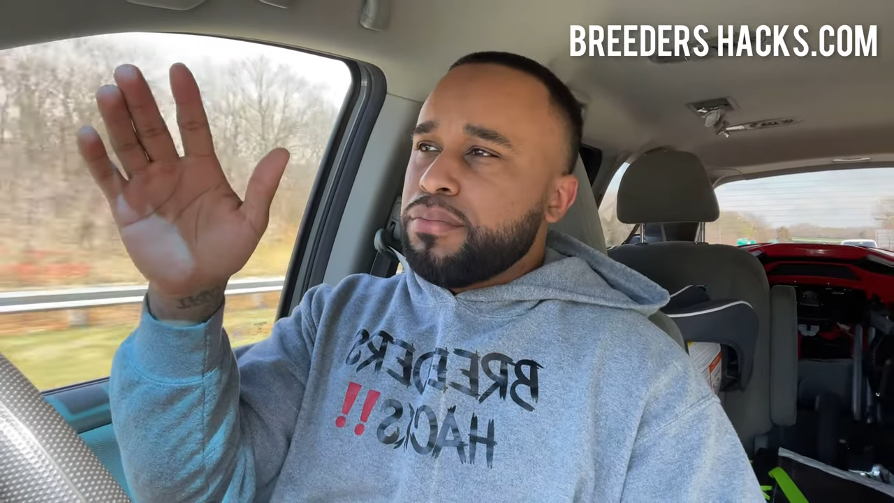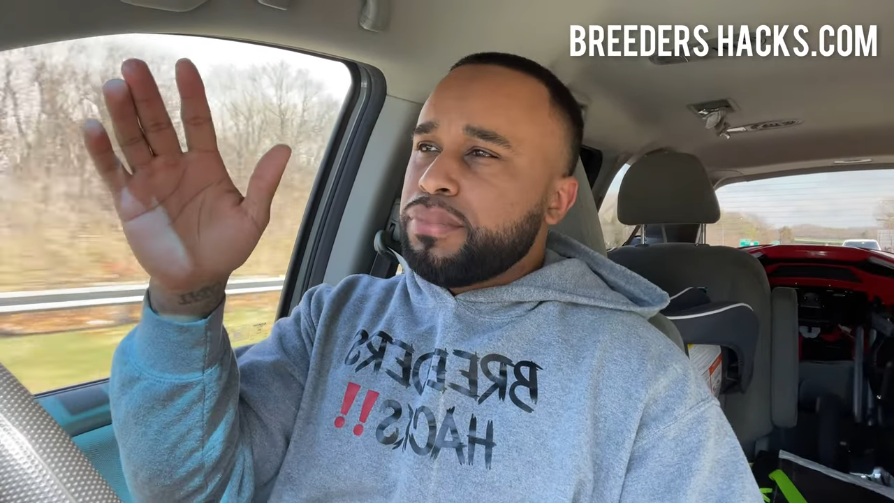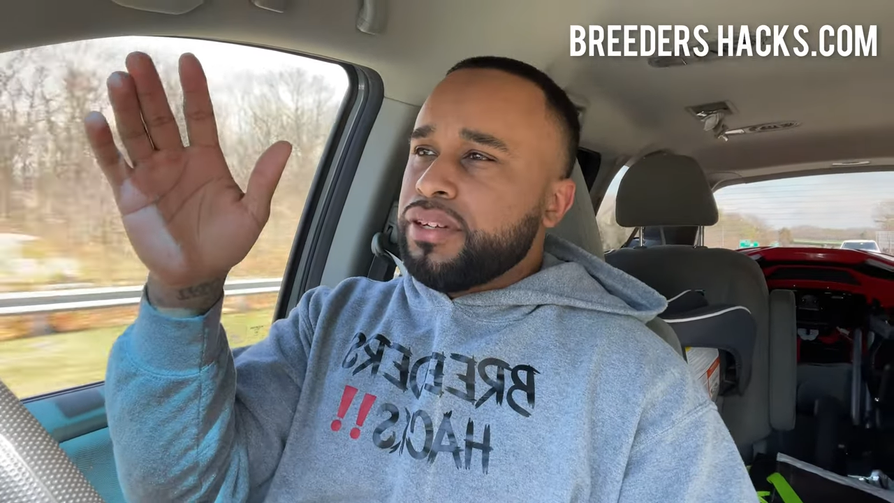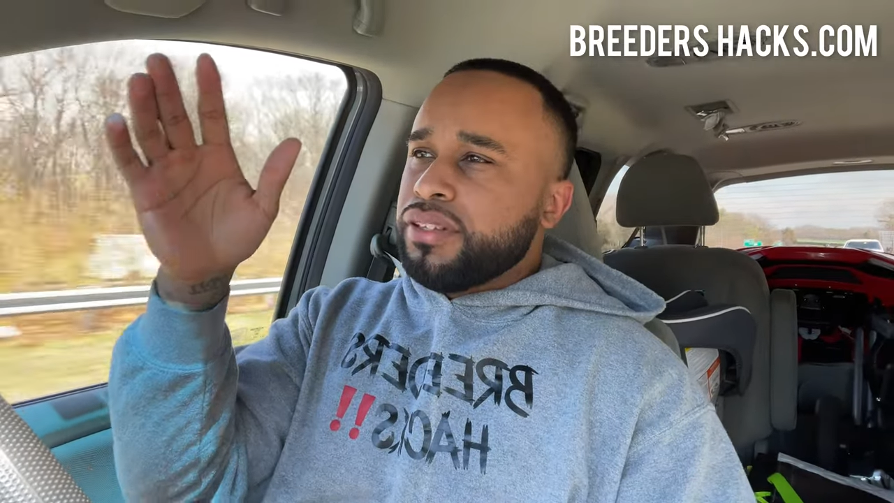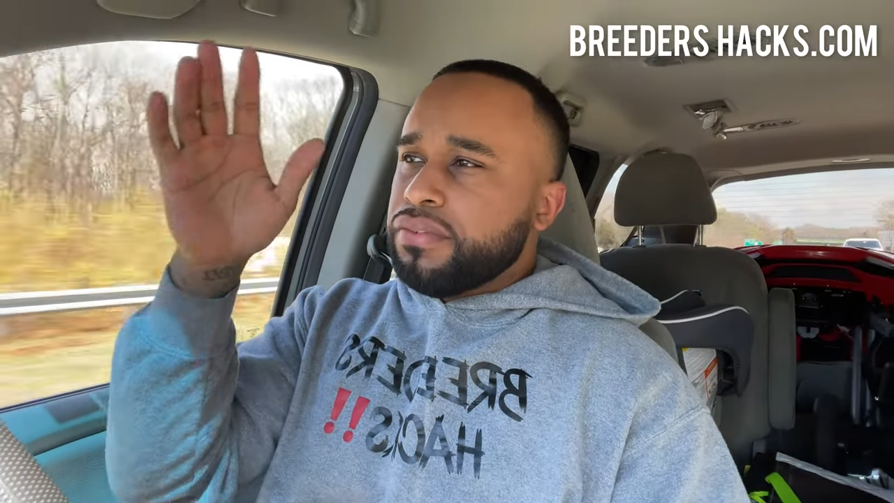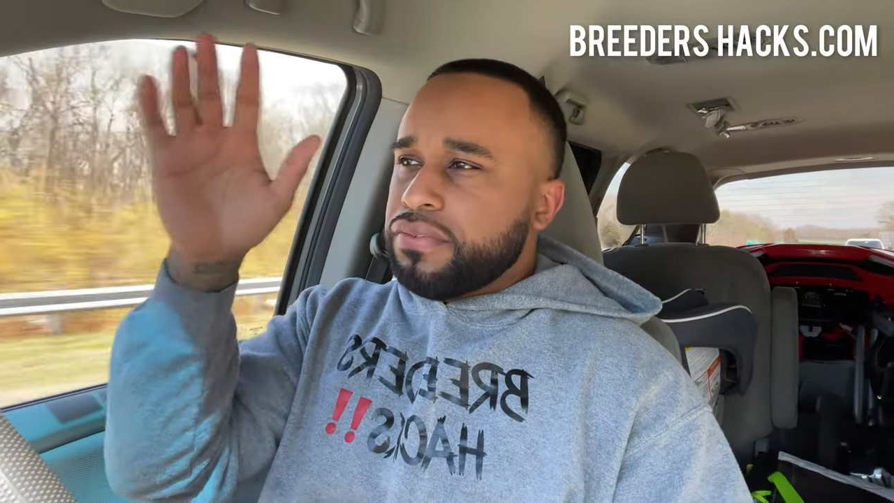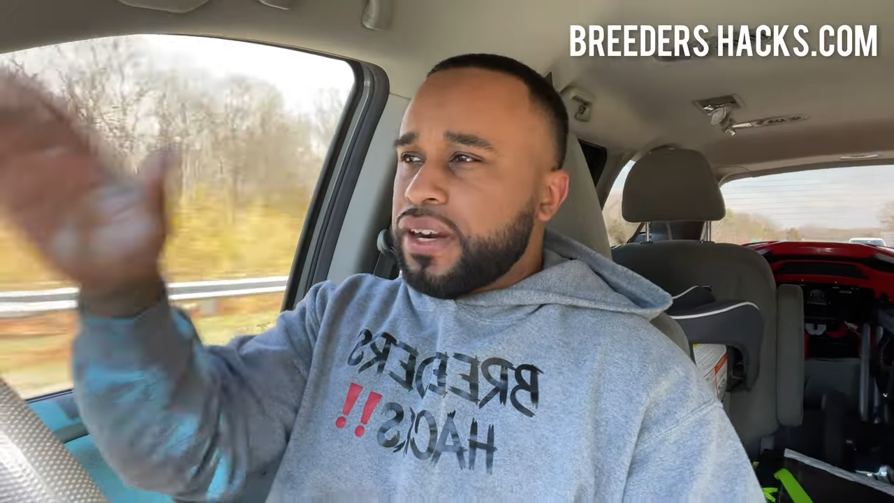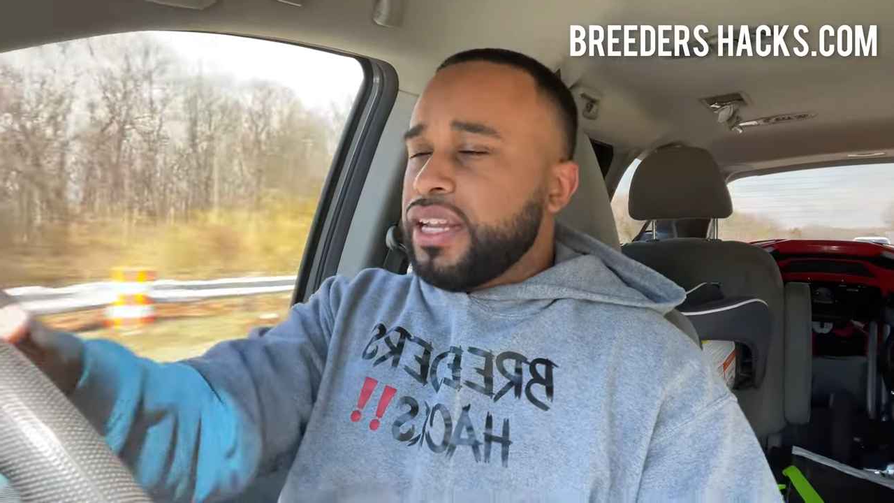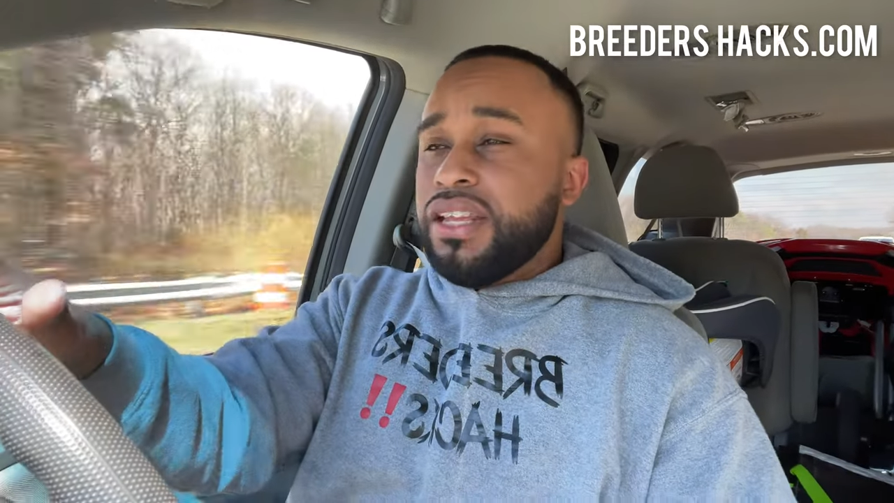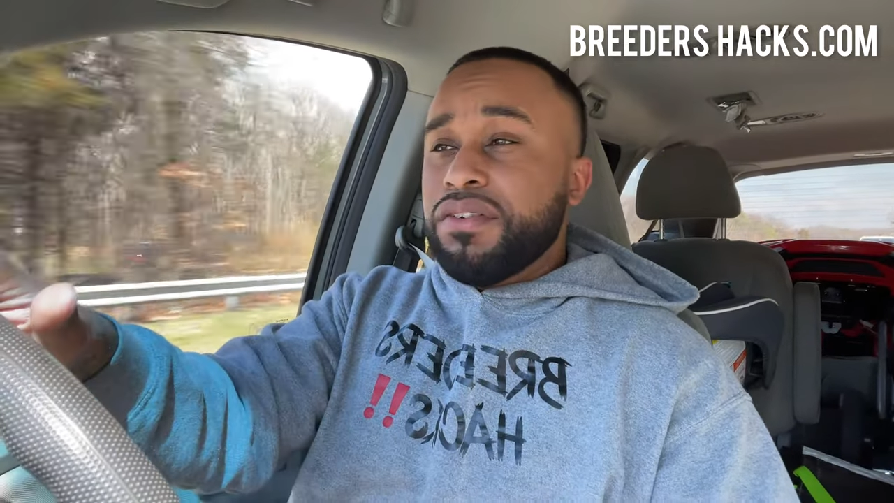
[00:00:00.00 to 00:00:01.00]
but the
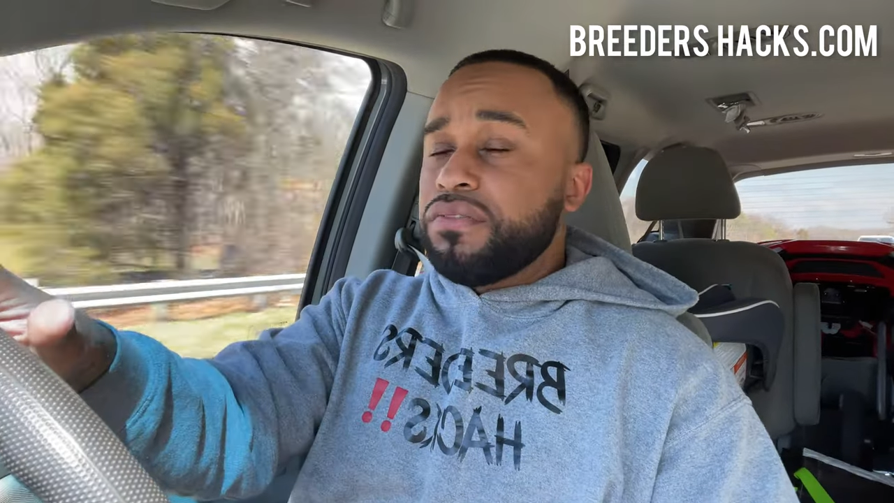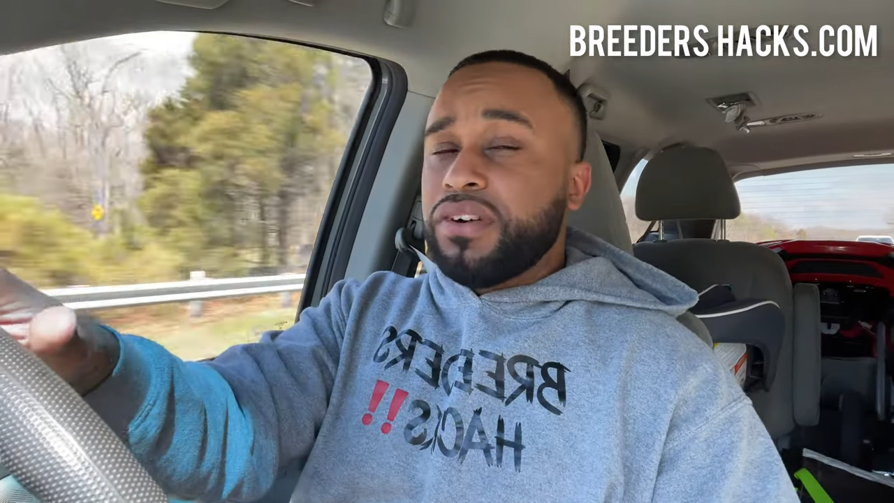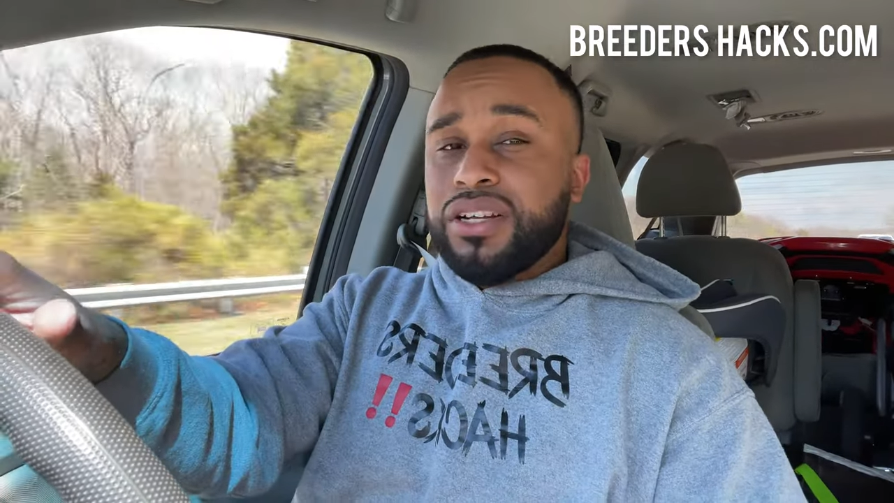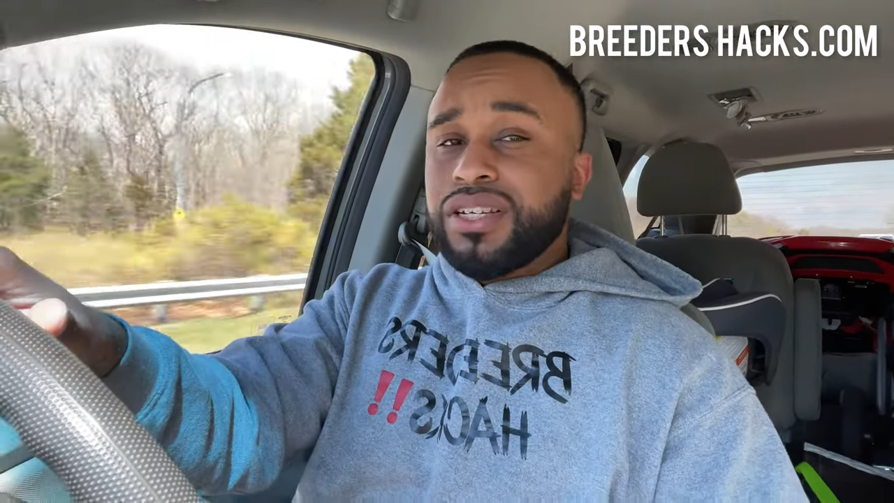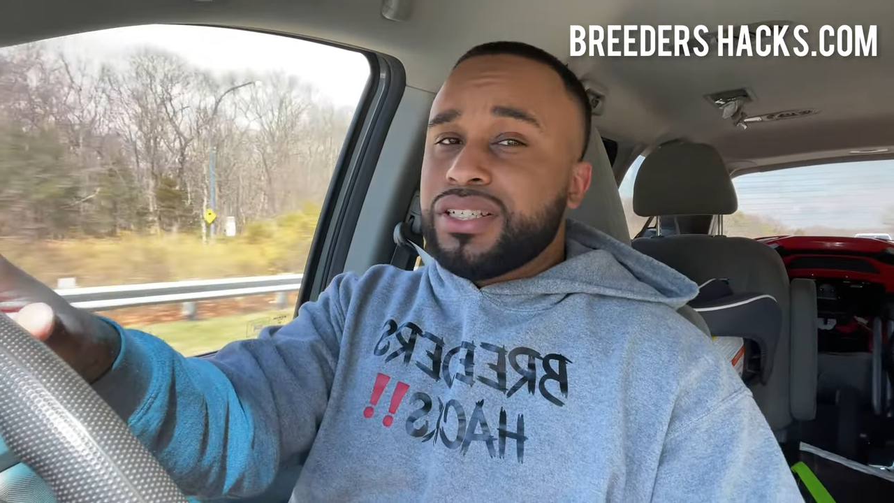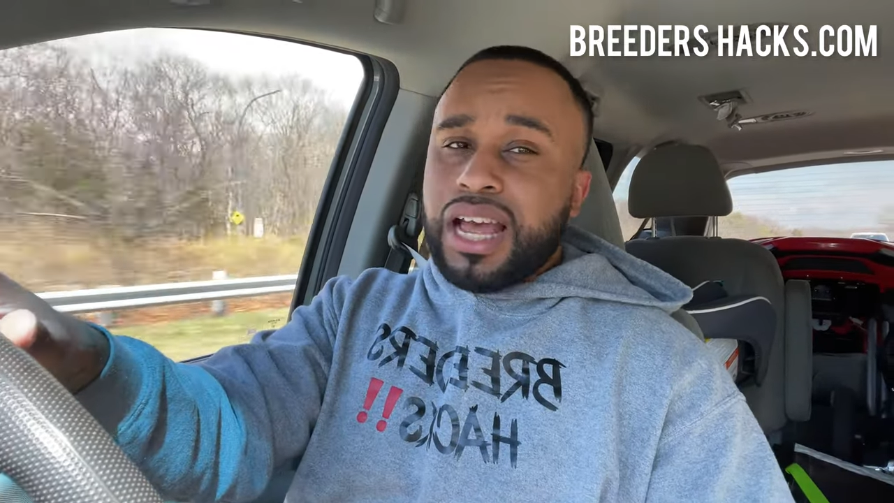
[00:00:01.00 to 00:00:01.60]
Fre even Frenchies